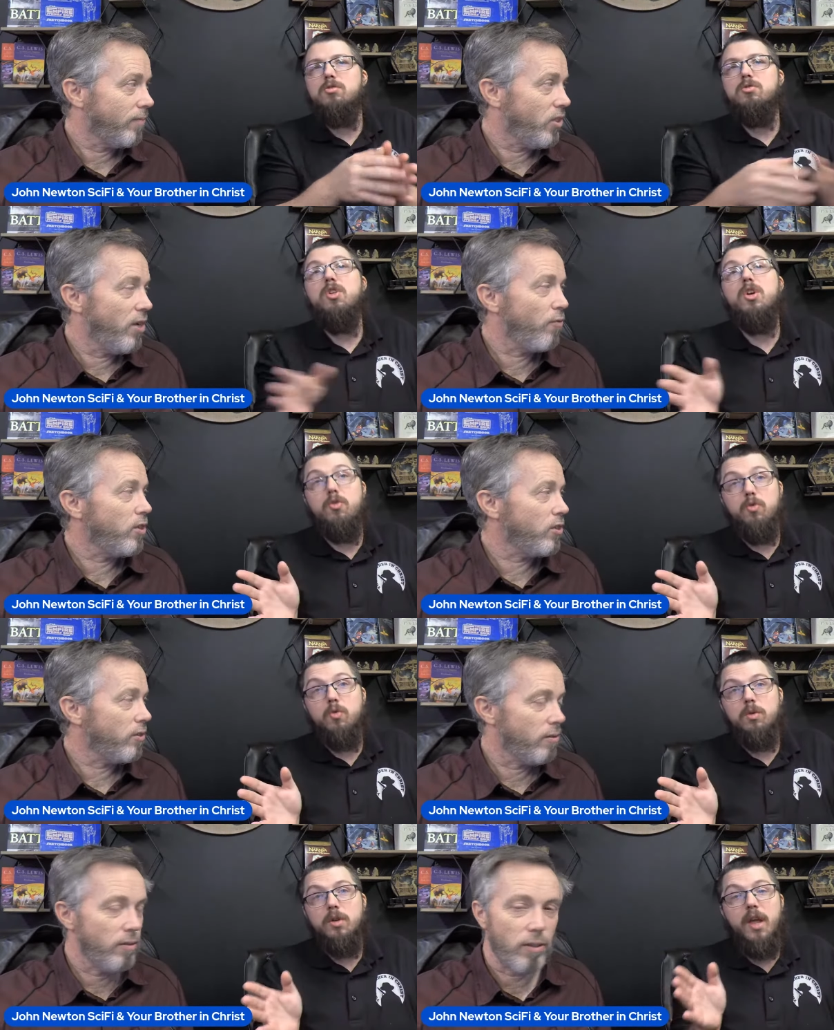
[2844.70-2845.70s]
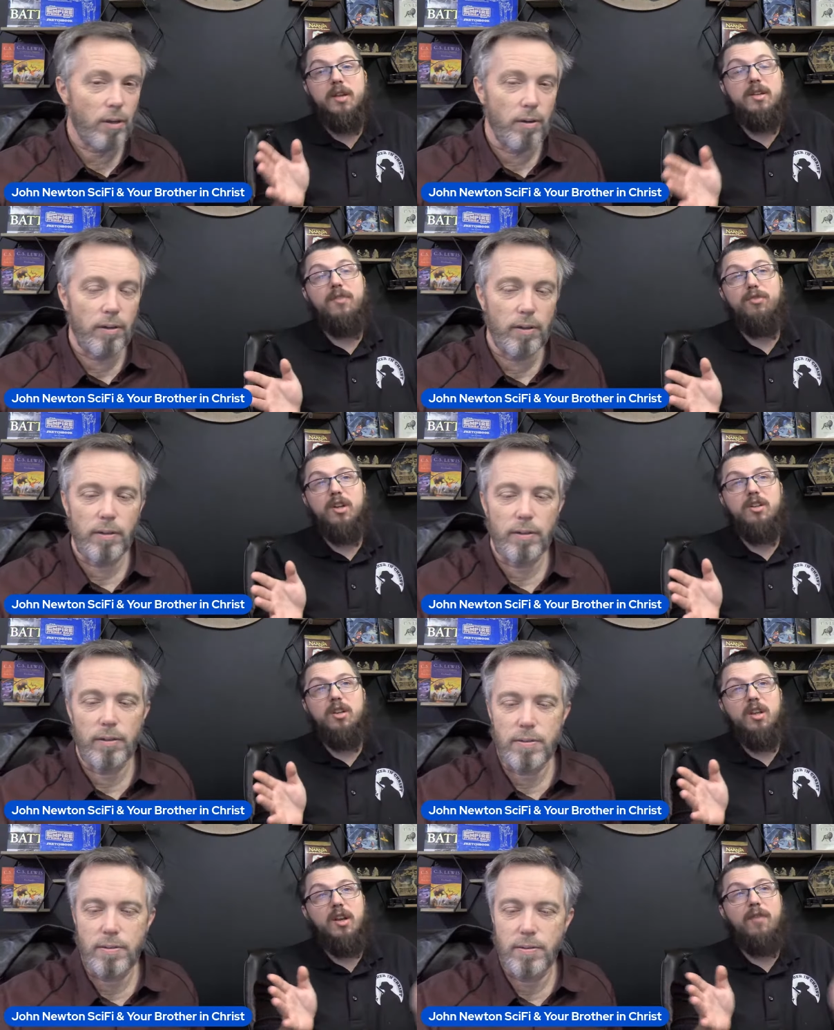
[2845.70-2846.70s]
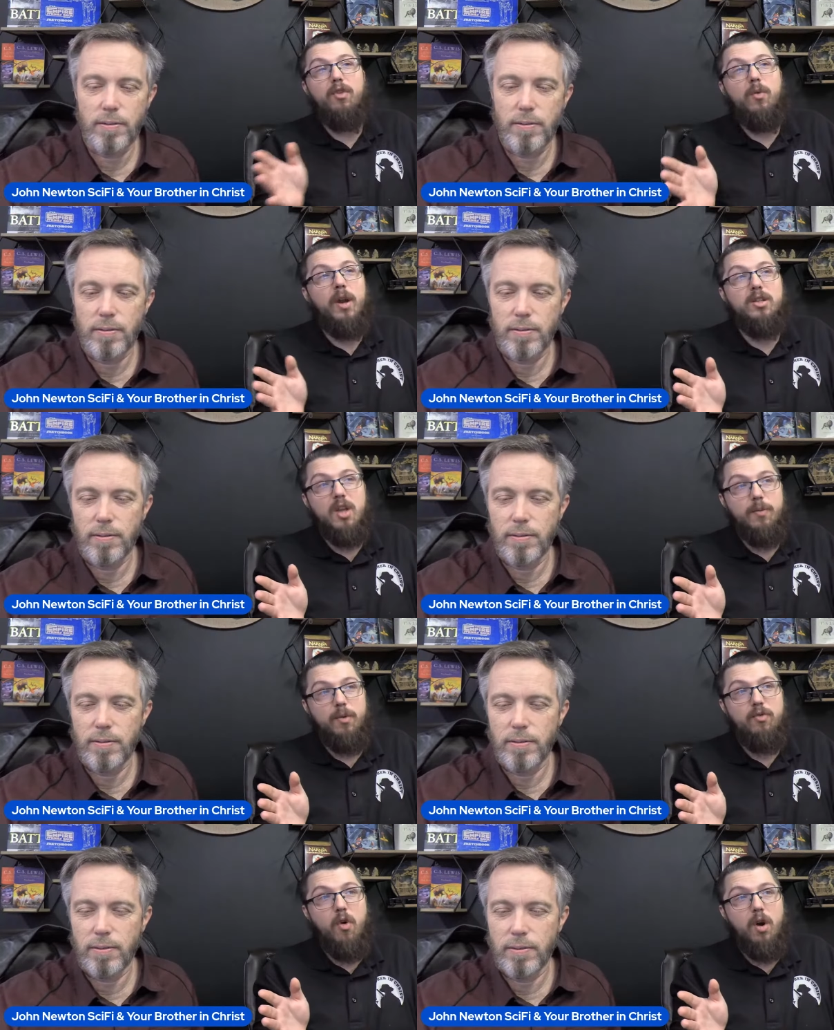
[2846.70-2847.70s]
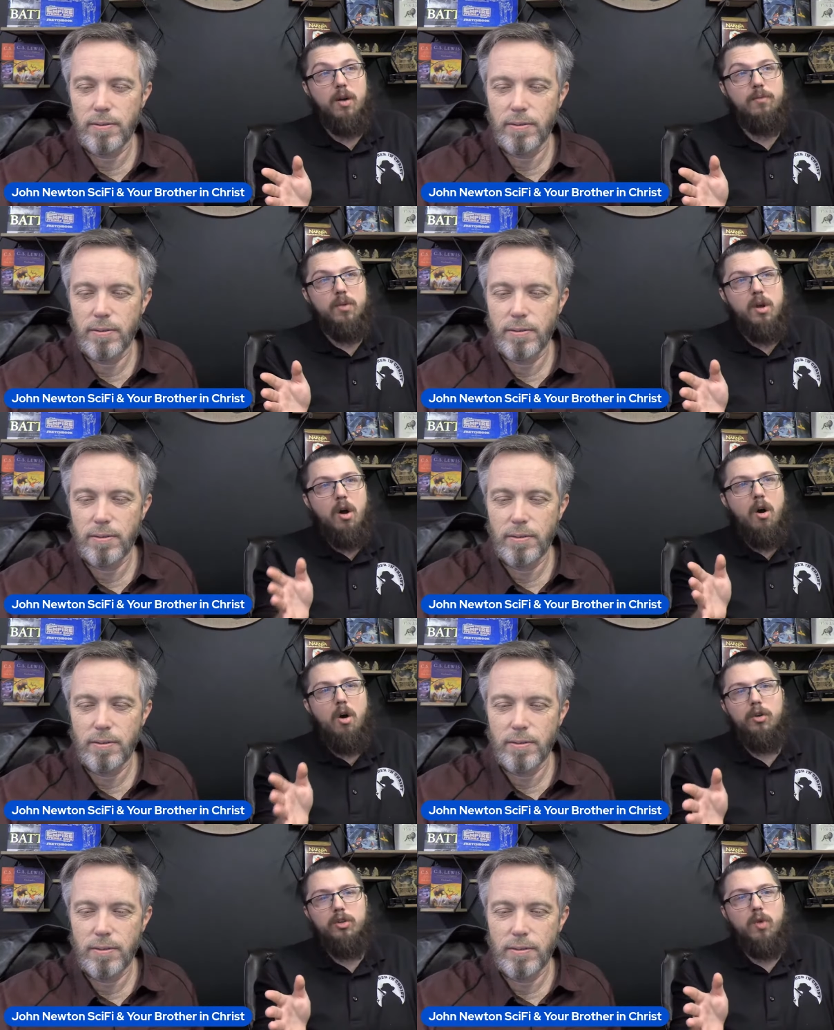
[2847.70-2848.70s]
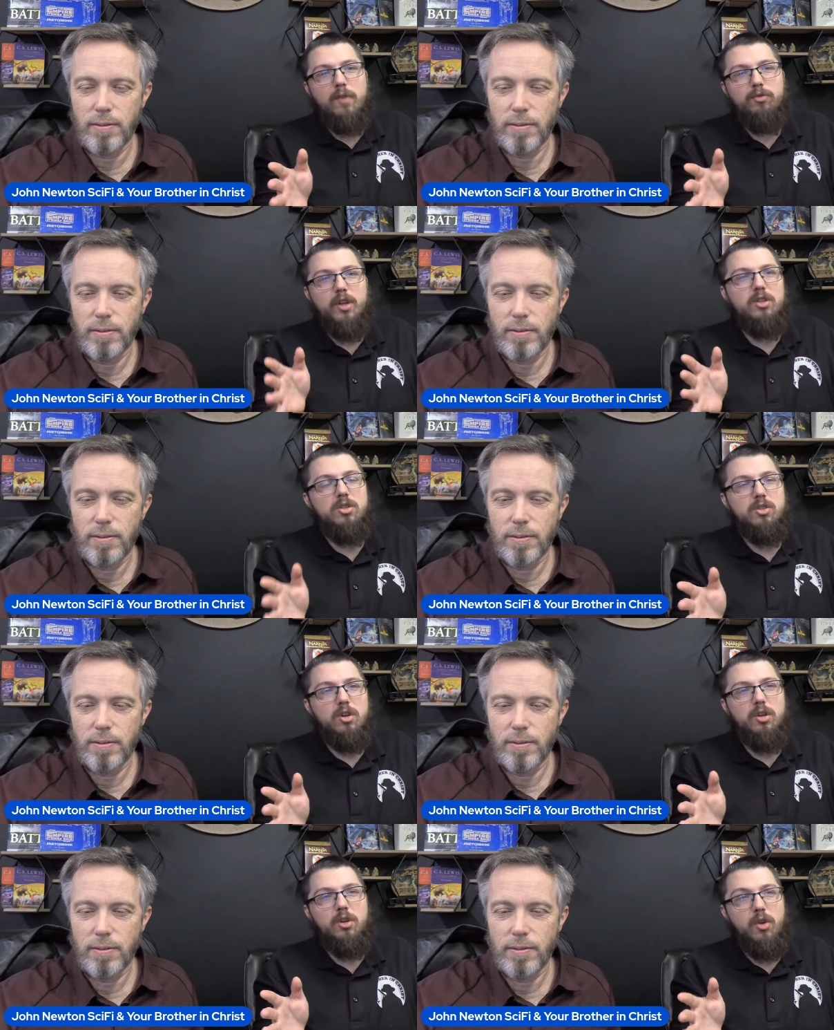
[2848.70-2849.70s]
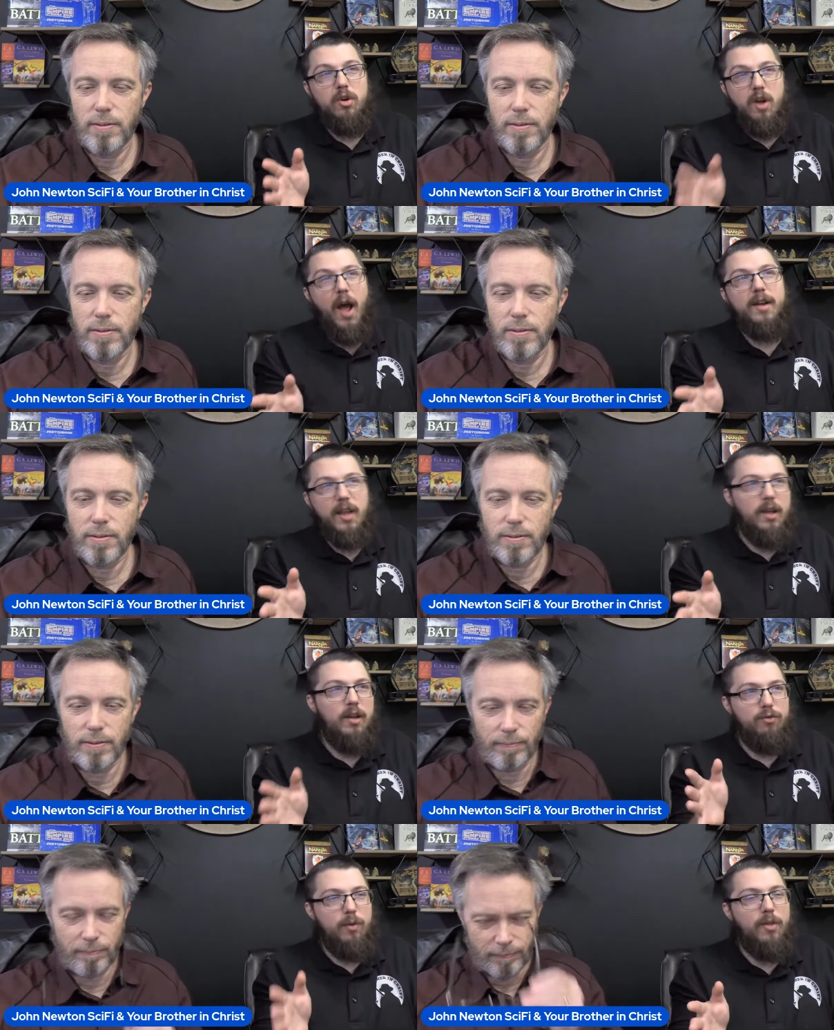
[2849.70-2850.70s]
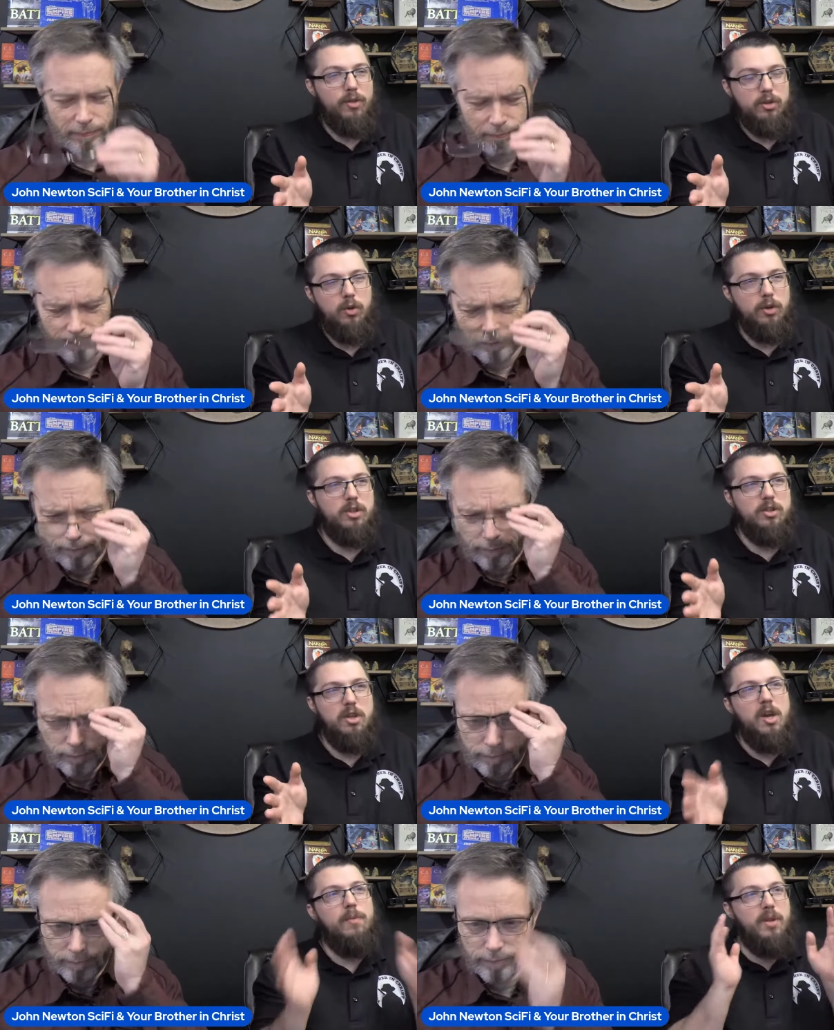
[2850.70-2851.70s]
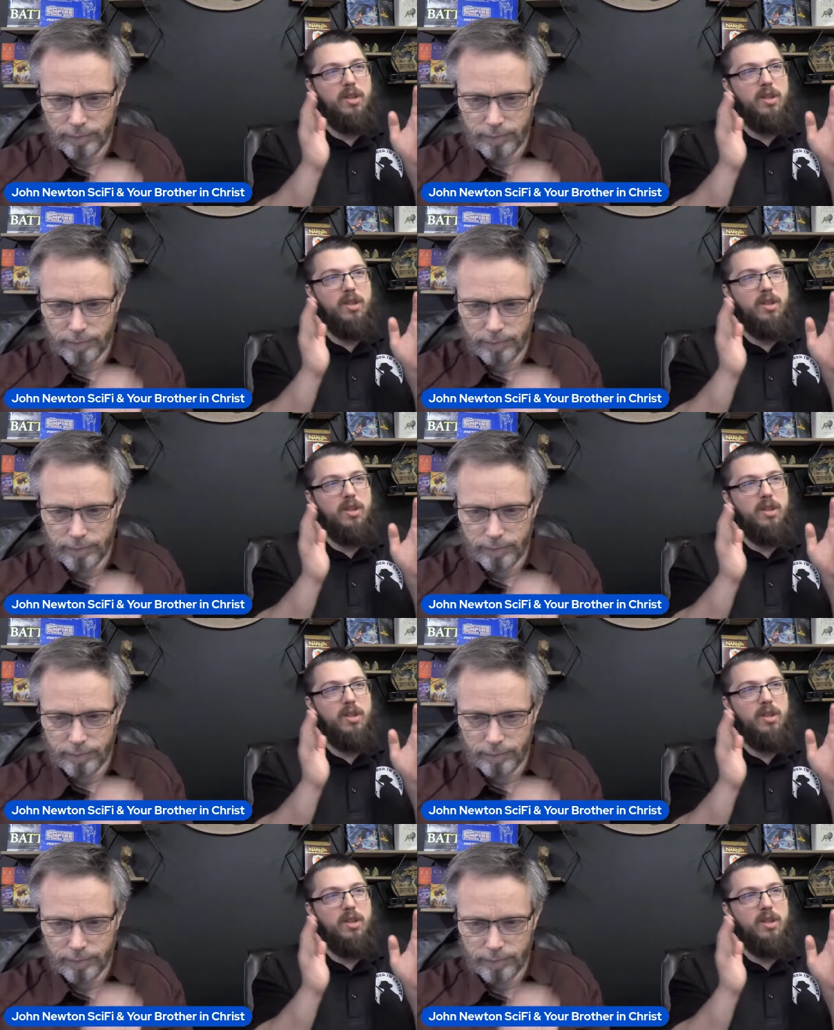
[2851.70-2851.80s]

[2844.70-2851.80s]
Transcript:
Speaker 1: different and okay. different in every way, shape, or form. All these revelations are new. They're not taken from other sources. But